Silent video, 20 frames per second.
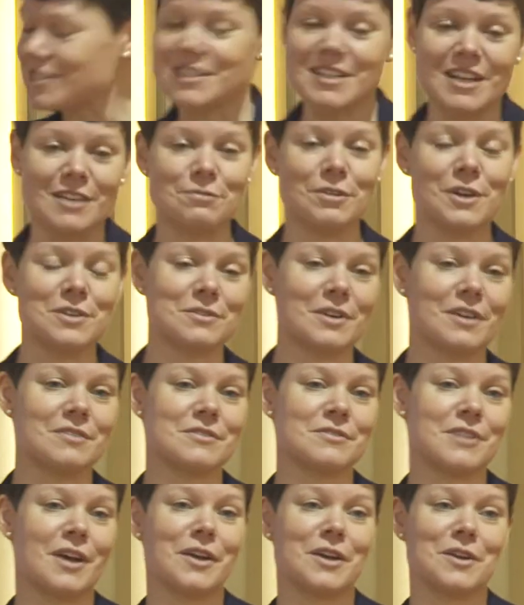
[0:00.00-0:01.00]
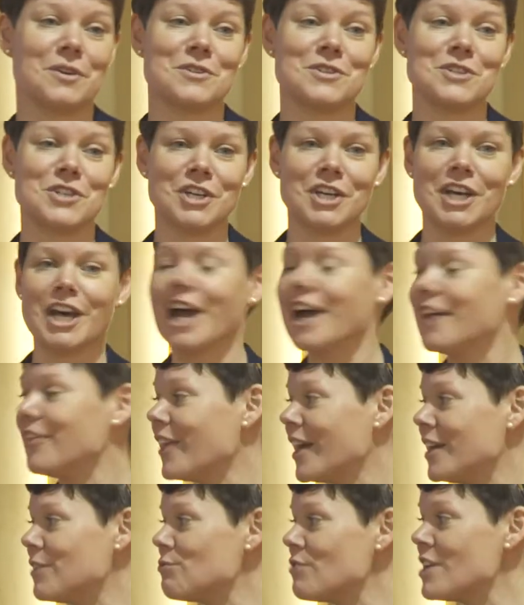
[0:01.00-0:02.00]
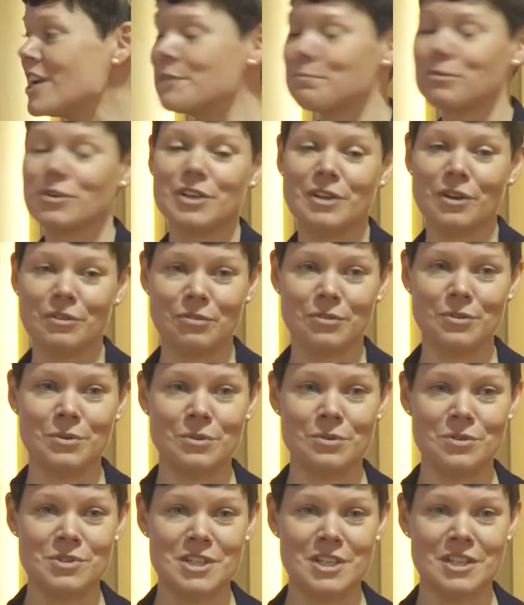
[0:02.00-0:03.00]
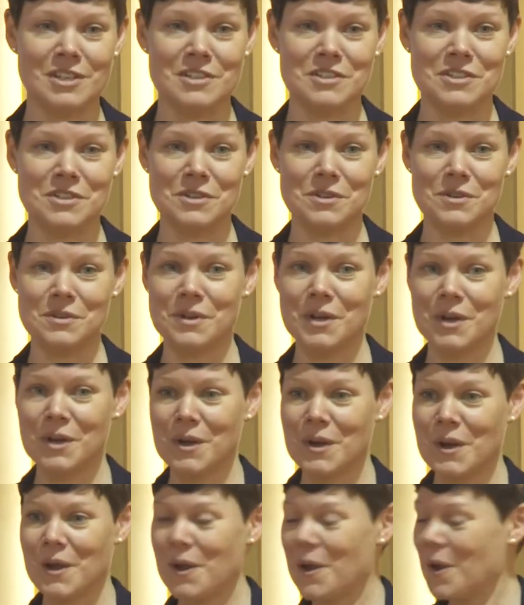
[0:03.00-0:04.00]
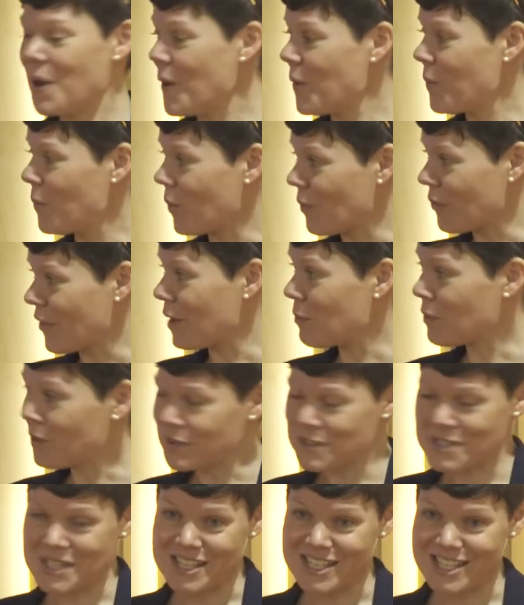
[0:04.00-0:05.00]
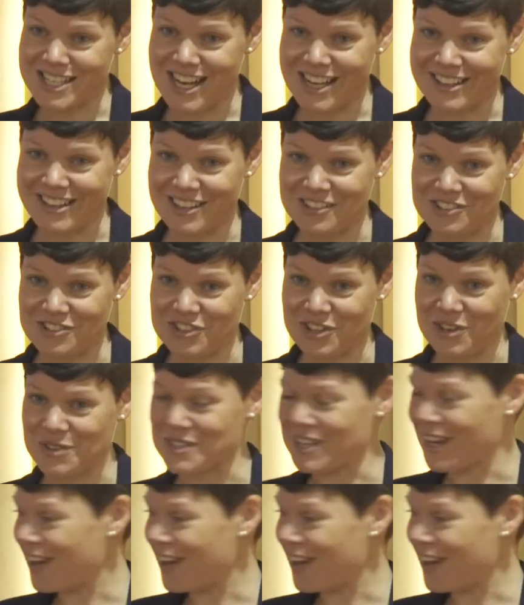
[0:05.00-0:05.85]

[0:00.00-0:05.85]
to take photographs of Harriet and Anushka, and they'd really put a lot of thought into what they wanted, and they'd chosen